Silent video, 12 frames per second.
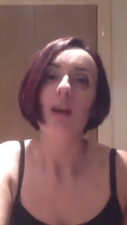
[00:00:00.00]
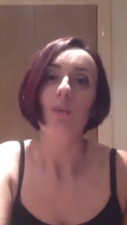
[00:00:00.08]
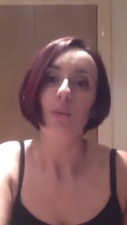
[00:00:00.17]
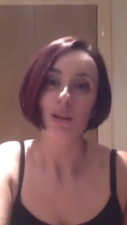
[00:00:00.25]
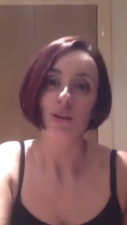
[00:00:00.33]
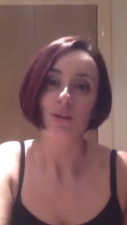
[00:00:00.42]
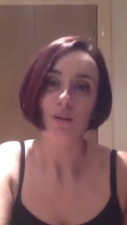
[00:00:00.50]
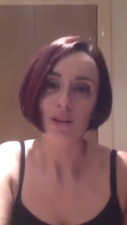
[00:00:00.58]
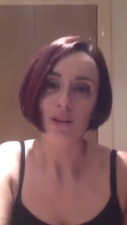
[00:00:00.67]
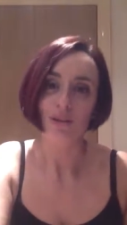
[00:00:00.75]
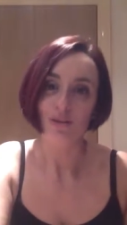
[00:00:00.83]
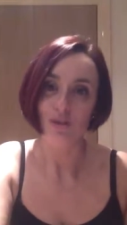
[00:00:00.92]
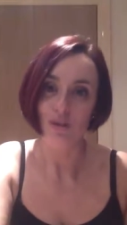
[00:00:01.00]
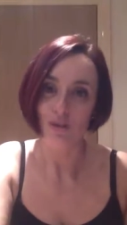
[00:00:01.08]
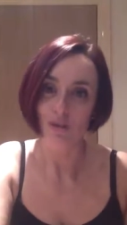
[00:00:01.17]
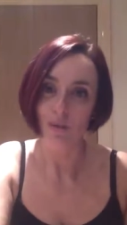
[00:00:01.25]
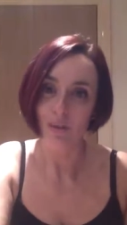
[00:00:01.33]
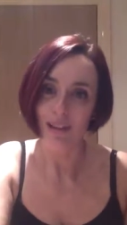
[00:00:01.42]
when you're about
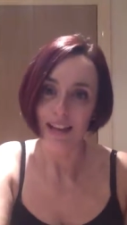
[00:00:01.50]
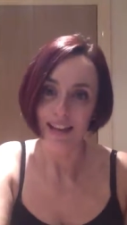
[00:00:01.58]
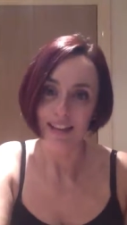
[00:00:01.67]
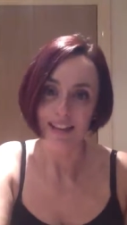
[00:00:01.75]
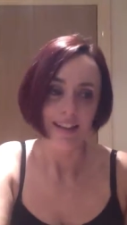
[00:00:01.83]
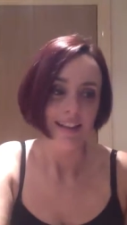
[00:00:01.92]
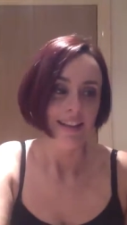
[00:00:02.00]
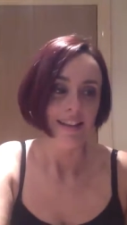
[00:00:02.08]
to apply